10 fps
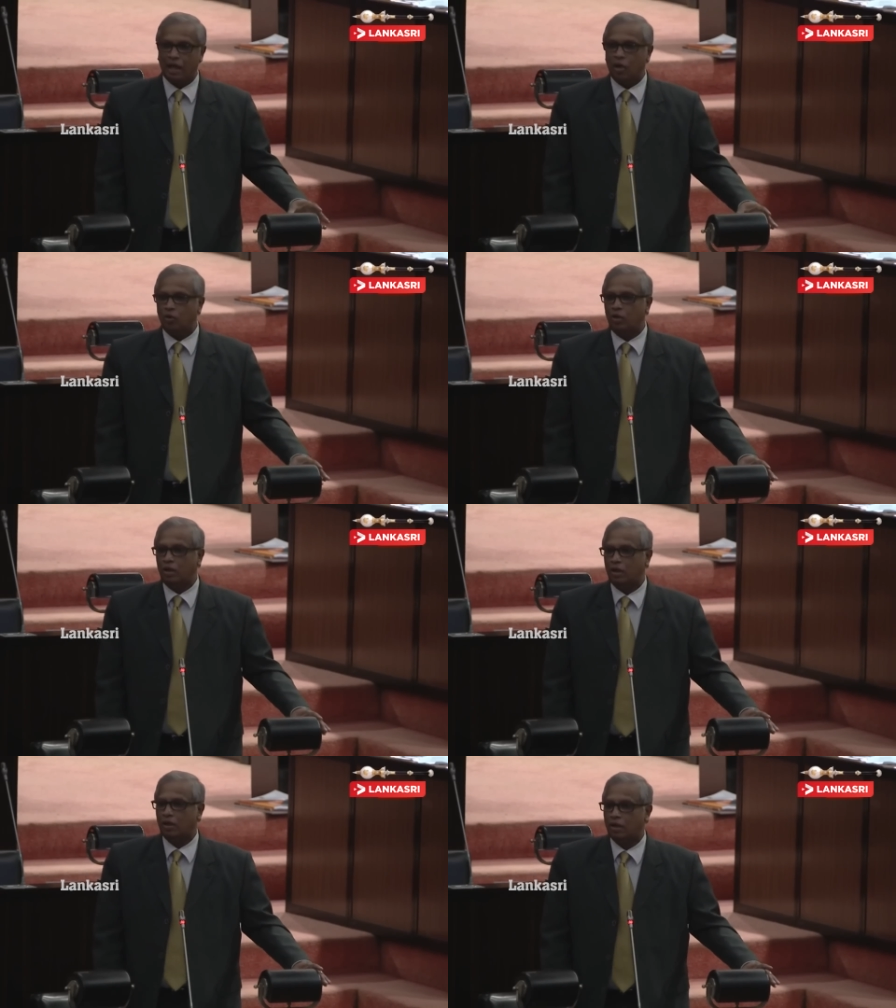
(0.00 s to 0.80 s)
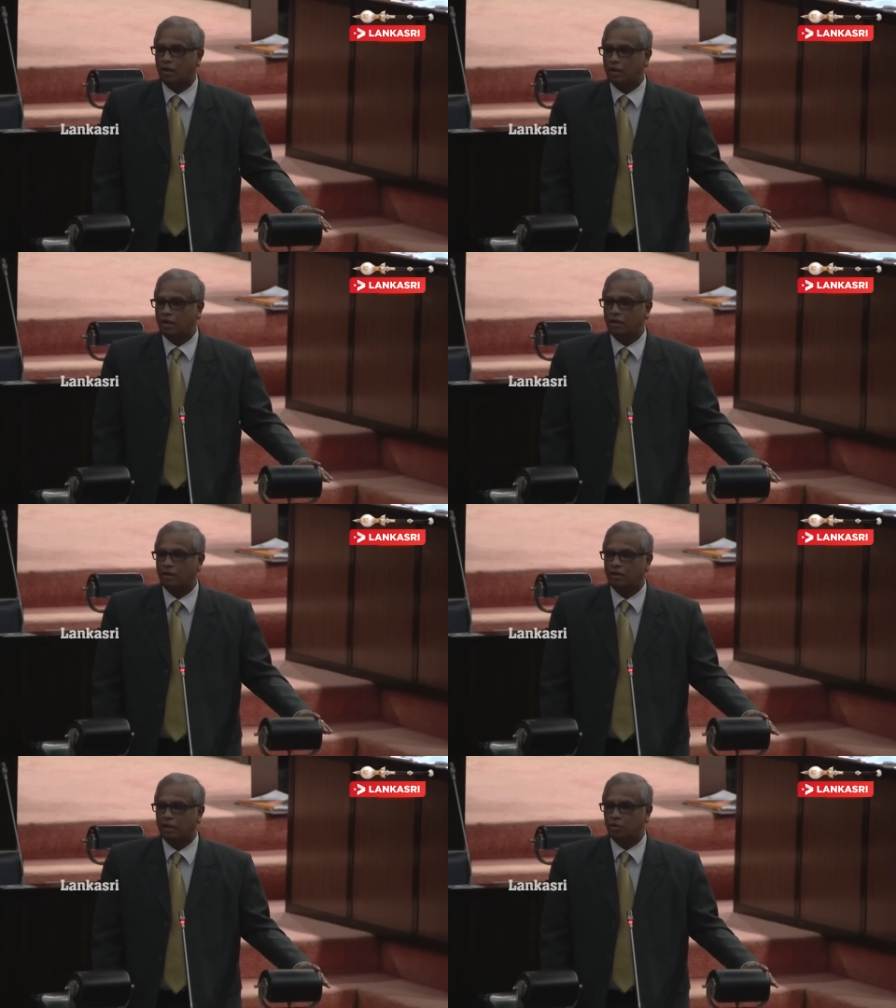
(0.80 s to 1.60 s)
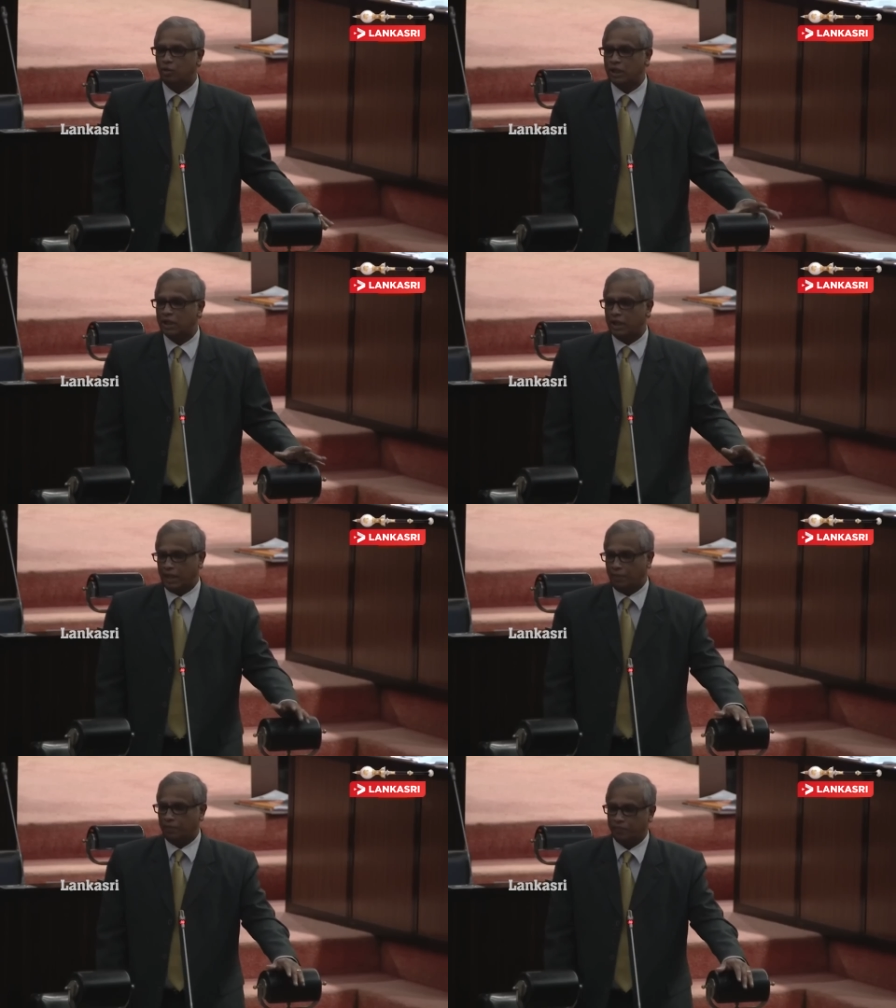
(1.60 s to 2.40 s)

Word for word: down the judiciary.